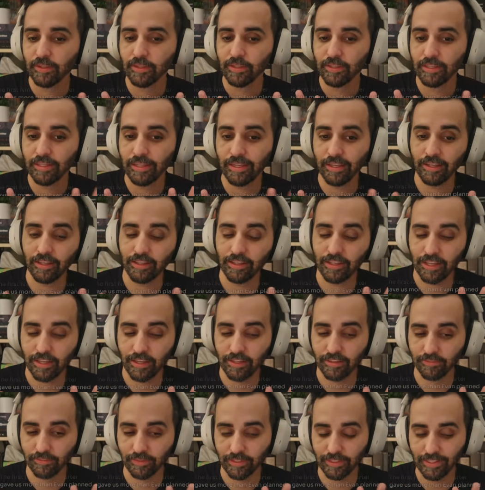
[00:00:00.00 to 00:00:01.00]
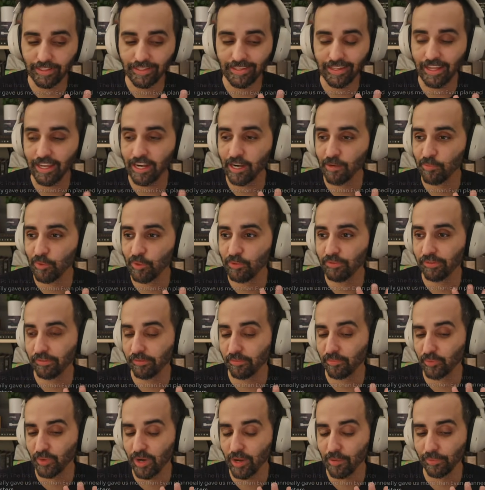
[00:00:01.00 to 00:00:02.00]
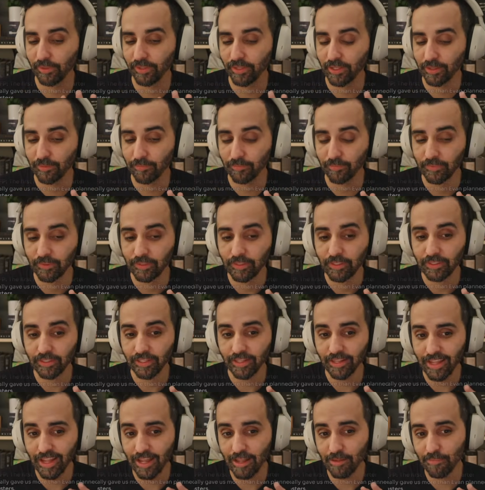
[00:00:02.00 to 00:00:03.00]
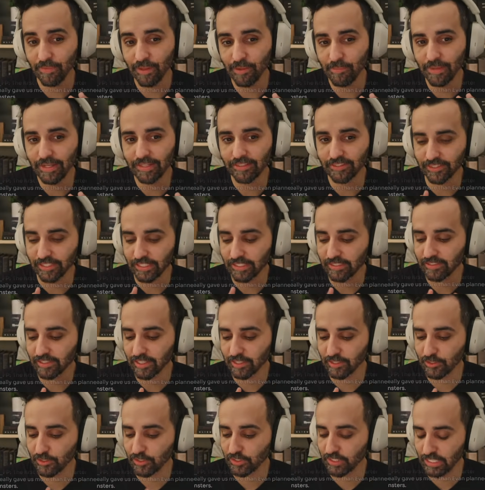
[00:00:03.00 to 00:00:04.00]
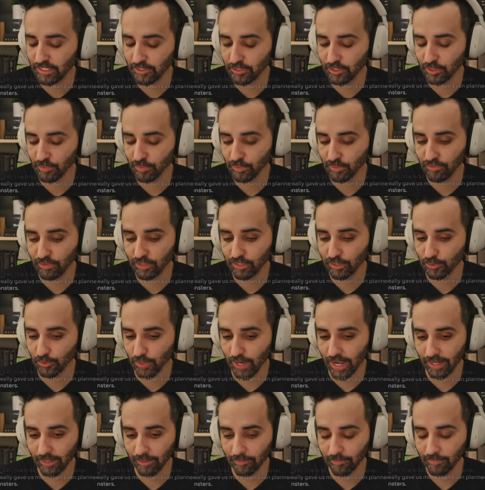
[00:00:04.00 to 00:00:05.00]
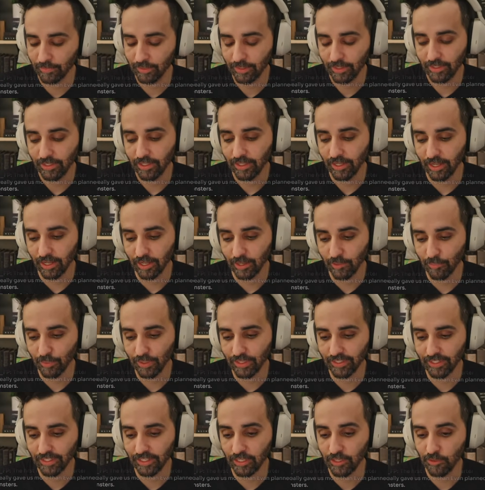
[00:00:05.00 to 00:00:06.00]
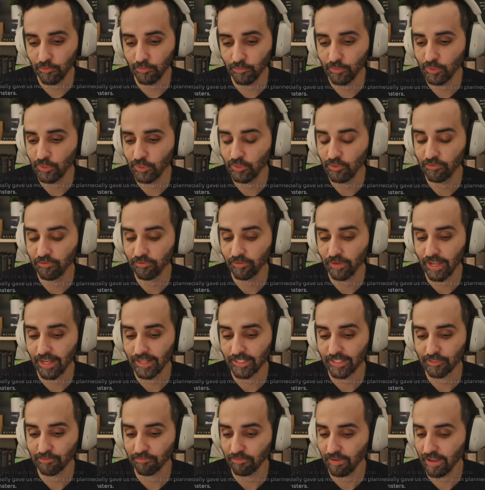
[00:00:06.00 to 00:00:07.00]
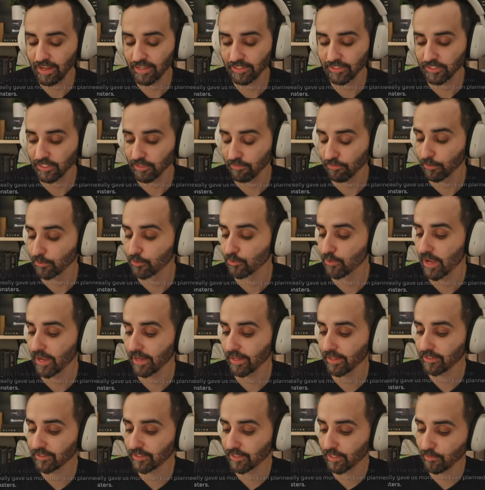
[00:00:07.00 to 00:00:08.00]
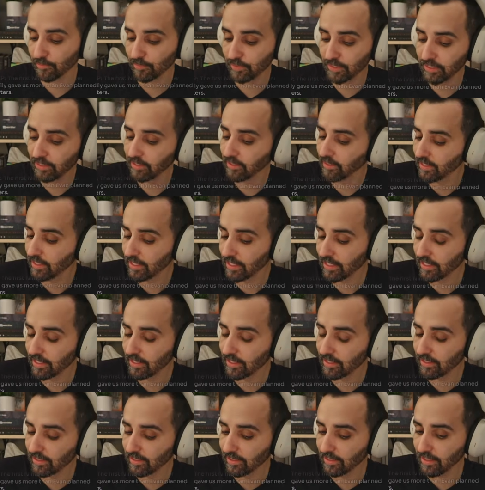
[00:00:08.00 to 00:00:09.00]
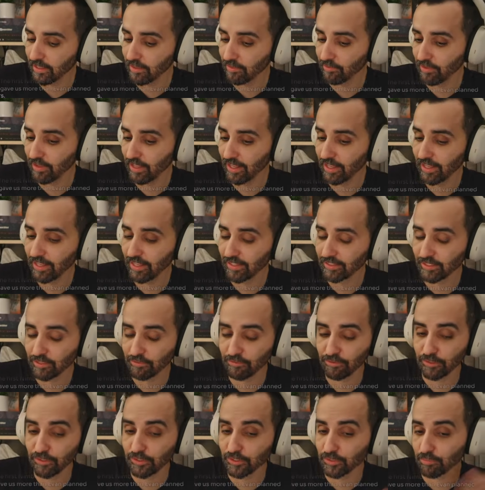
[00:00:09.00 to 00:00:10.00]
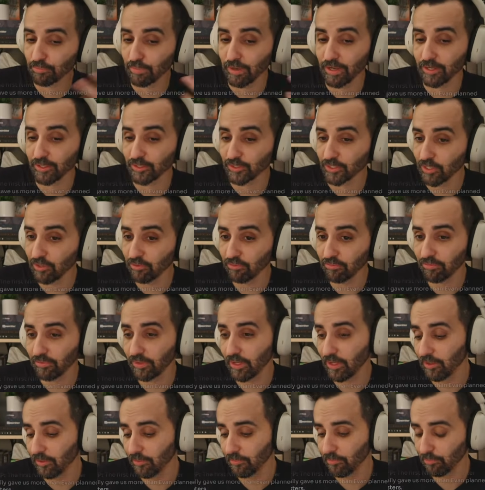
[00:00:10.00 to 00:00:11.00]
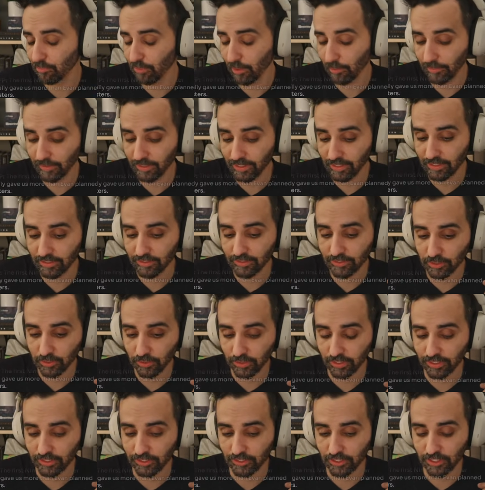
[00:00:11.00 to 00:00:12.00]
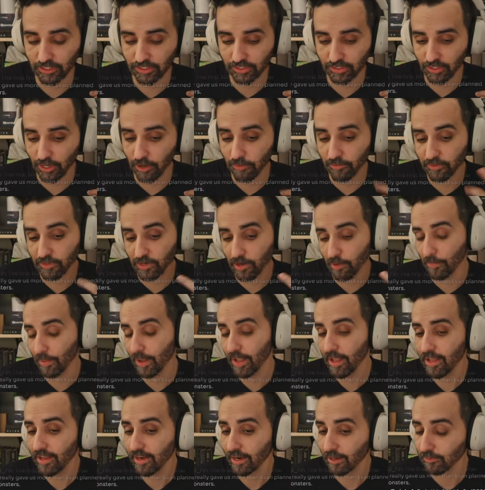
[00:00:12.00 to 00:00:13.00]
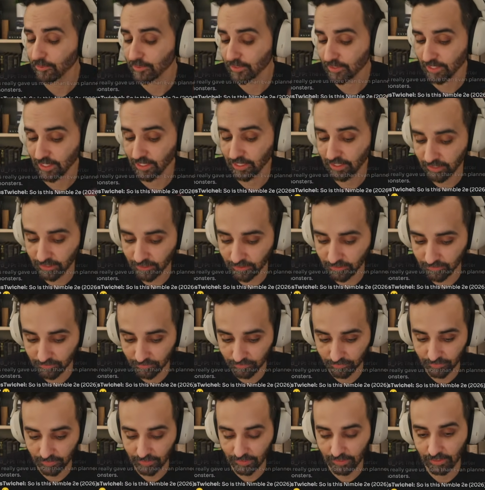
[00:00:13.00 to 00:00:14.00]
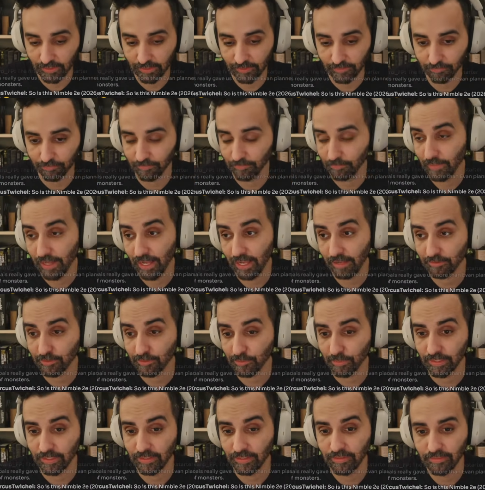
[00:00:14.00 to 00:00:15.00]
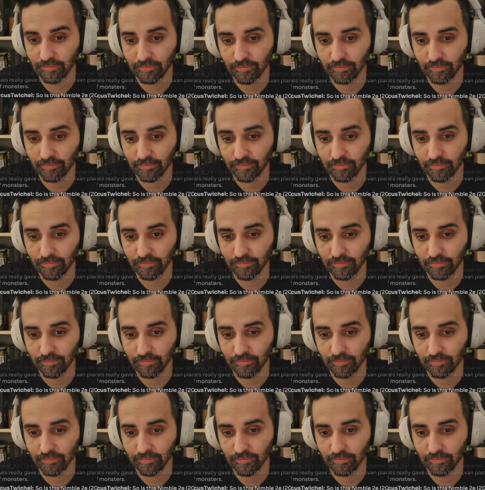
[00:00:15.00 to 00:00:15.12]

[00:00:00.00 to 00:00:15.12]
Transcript: can I move if I'm grappling him? Like, yeah, it makes sense that you can move. You could drag him, but can you move as fast if you're dragging something as if you're just by yourself? No, probably not. So like just off the top of my head, I would say half speed,